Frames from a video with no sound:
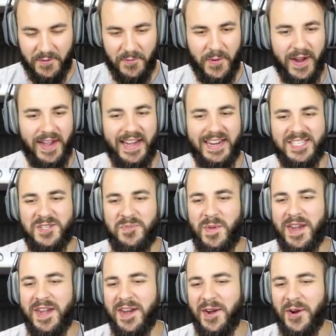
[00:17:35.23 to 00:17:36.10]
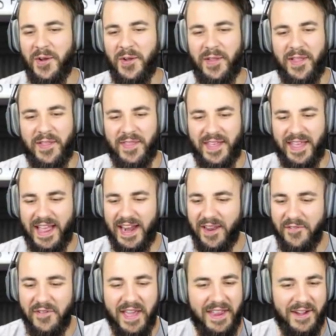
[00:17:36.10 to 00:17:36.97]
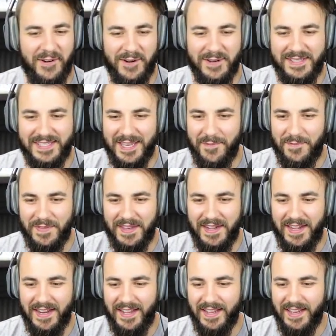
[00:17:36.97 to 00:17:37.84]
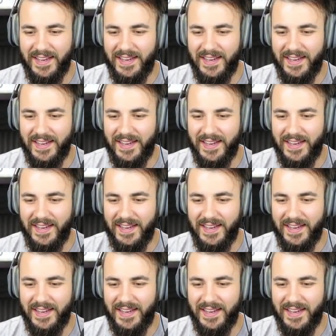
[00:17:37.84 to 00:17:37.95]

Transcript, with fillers: Why did I spend it all on the elevator or something?